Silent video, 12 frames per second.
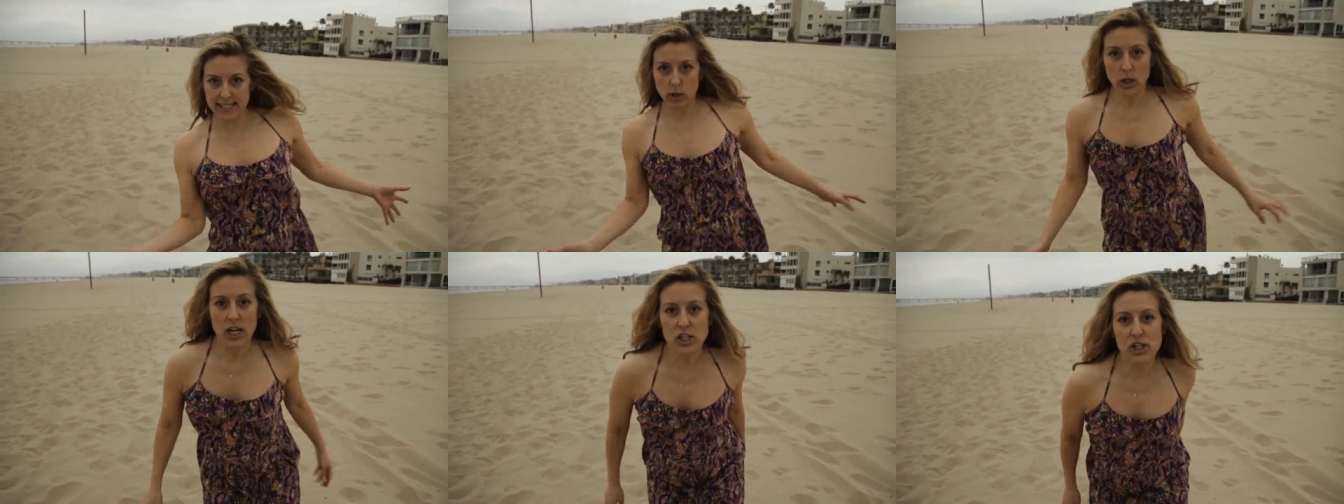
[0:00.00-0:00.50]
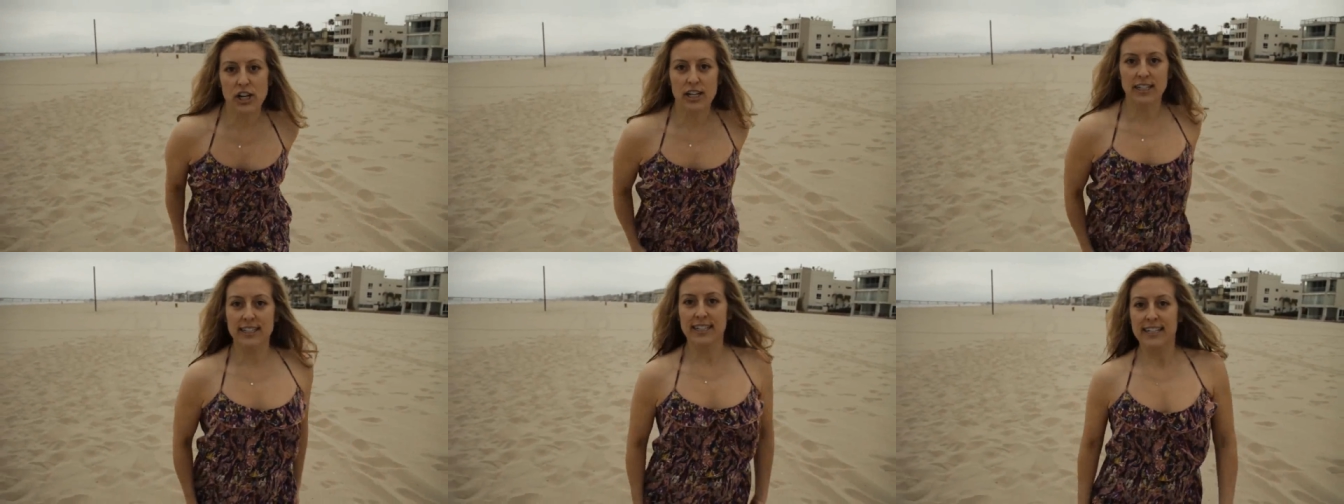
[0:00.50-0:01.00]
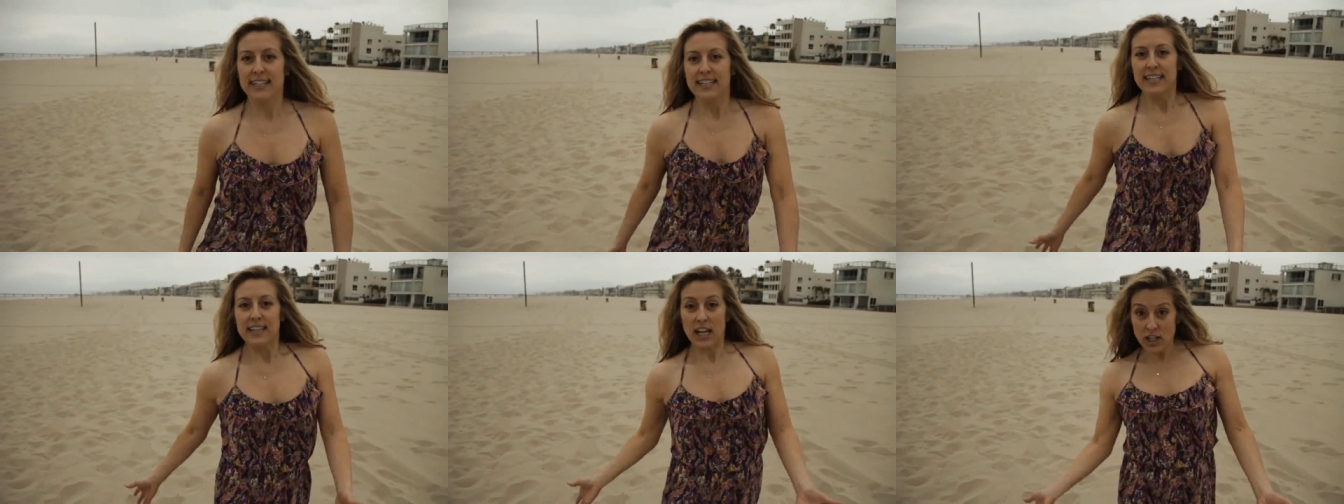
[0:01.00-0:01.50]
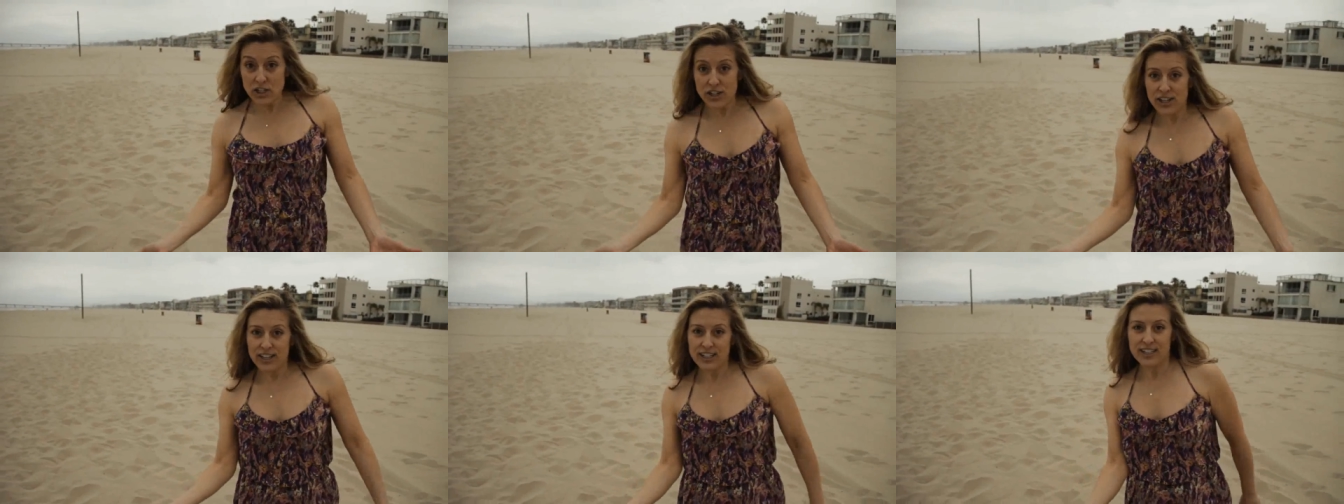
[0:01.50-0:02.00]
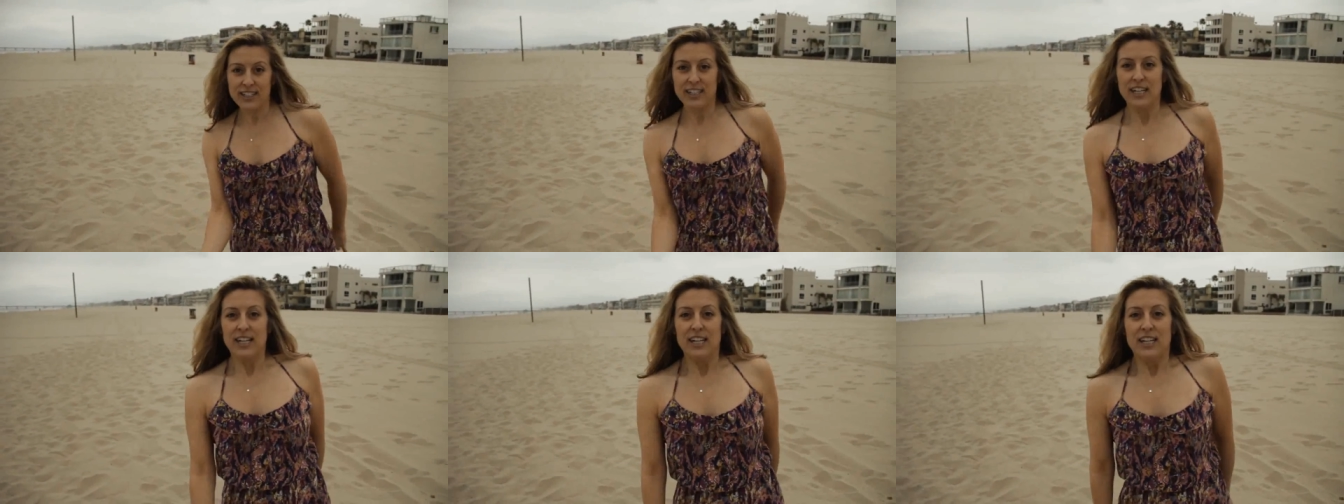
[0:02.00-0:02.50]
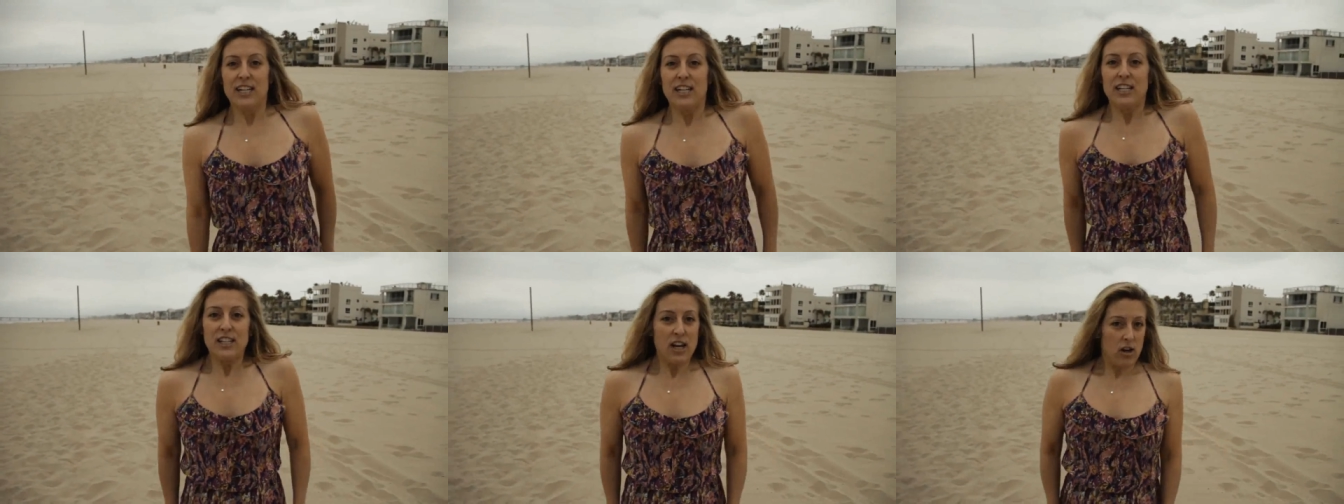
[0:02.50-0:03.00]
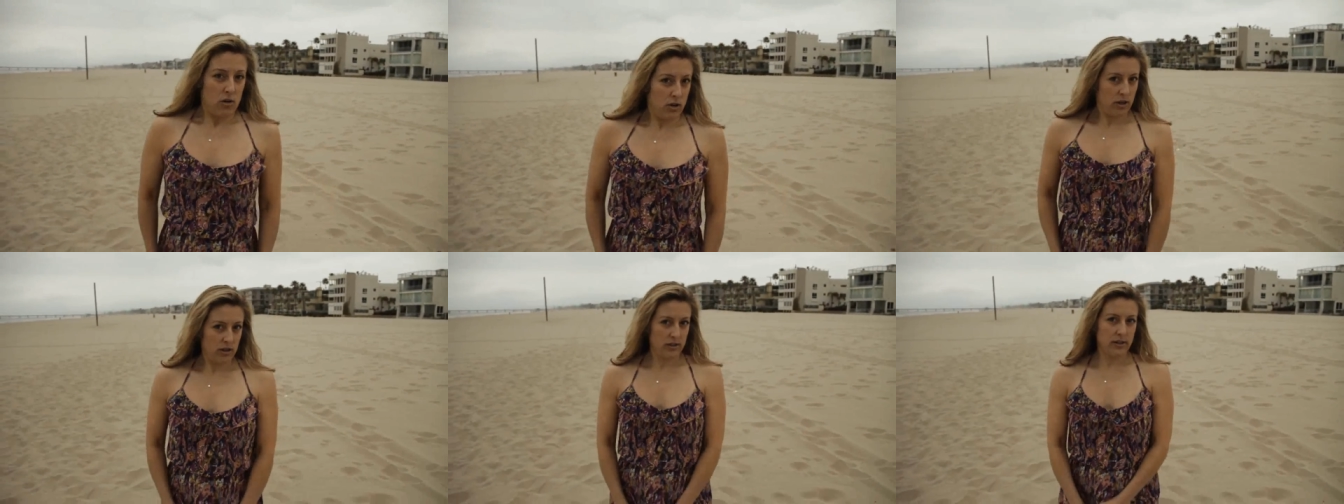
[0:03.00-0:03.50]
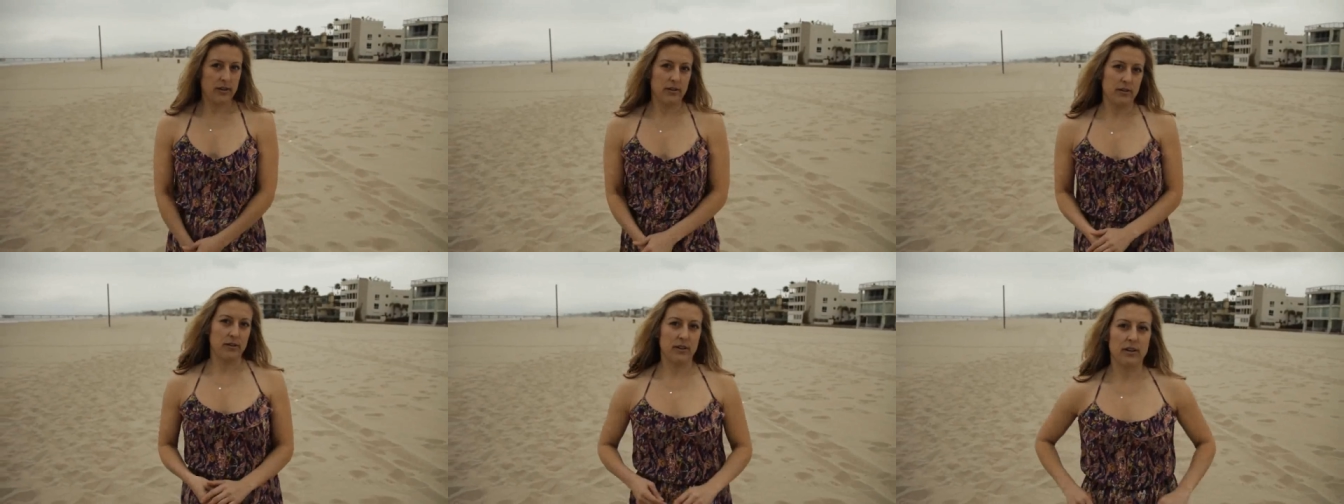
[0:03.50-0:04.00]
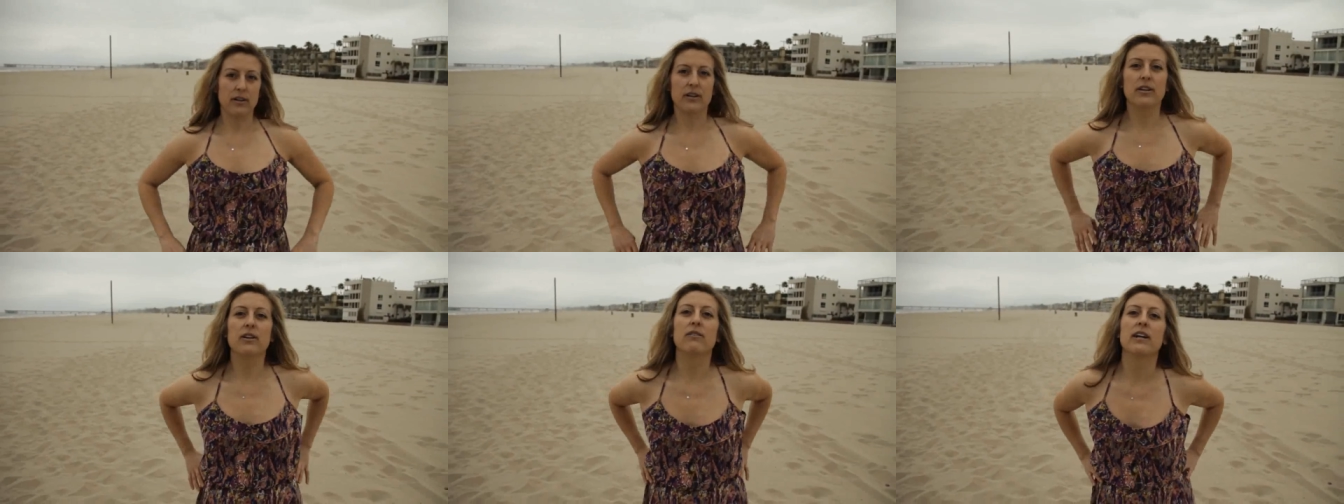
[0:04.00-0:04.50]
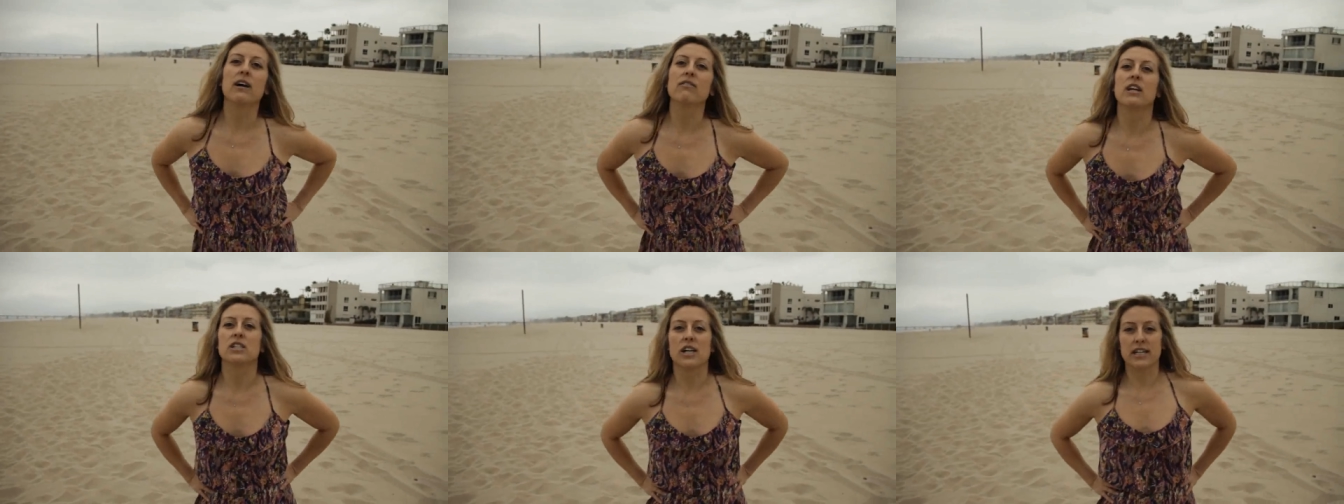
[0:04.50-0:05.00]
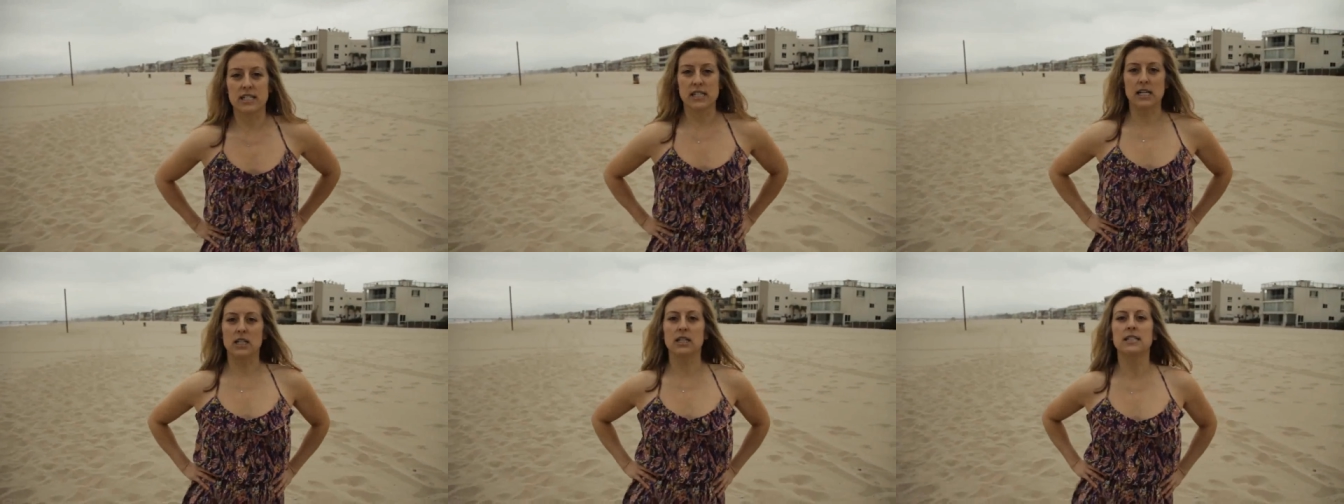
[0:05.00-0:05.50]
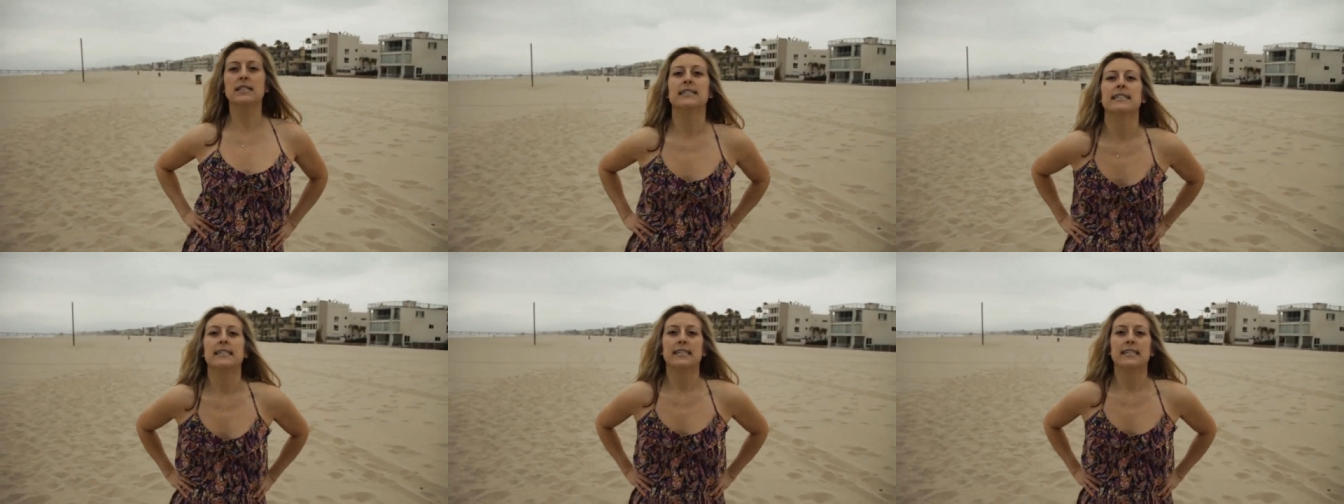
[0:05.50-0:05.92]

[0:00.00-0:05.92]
you consider lunch? Lunch? No, no, you don't want to have lunch, I can tell.